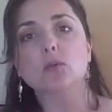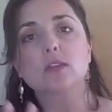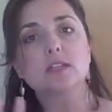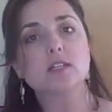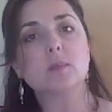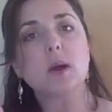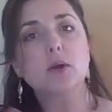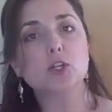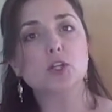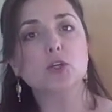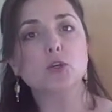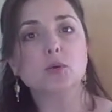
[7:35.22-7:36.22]
This is
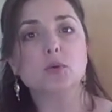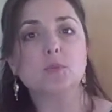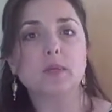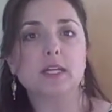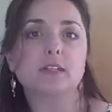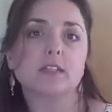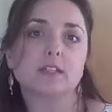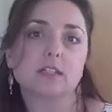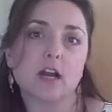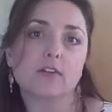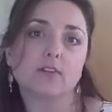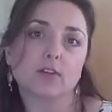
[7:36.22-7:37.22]
about you being in
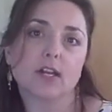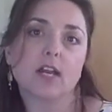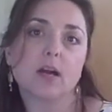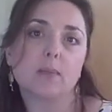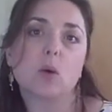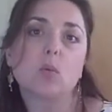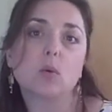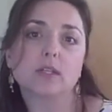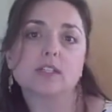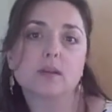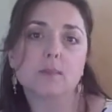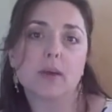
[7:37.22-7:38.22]
discovery about
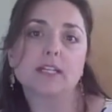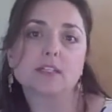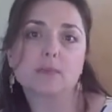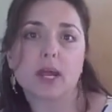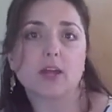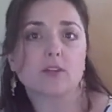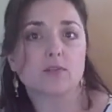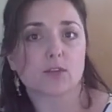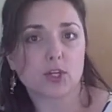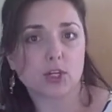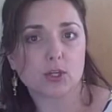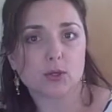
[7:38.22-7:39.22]
what's the best path for
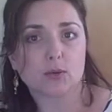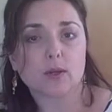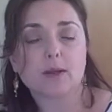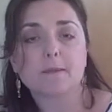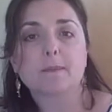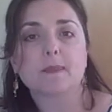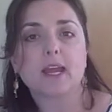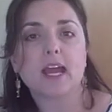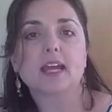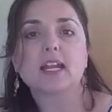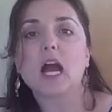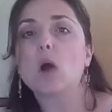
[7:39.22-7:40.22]
you.
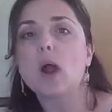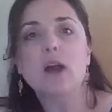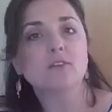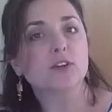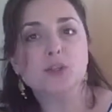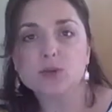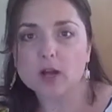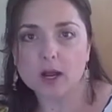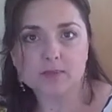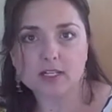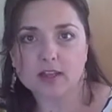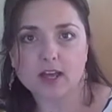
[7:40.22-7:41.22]
And however you
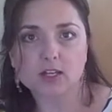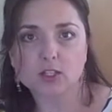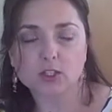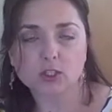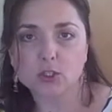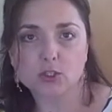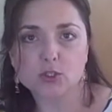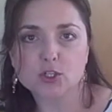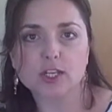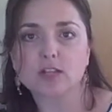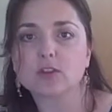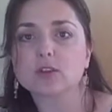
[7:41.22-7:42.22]
come to that
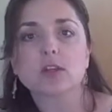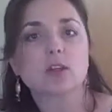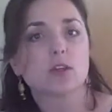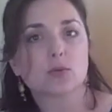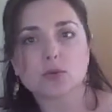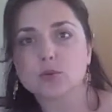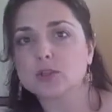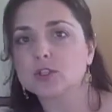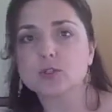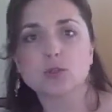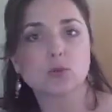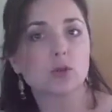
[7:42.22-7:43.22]
conclusion through
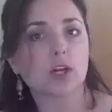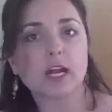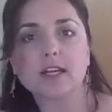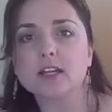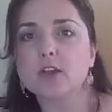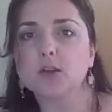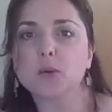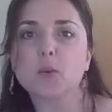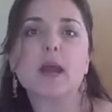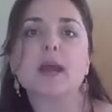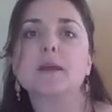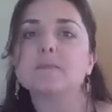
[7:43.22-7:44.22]
this tool or any other
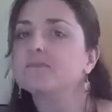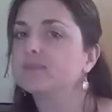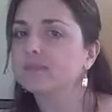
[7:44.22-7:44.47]
way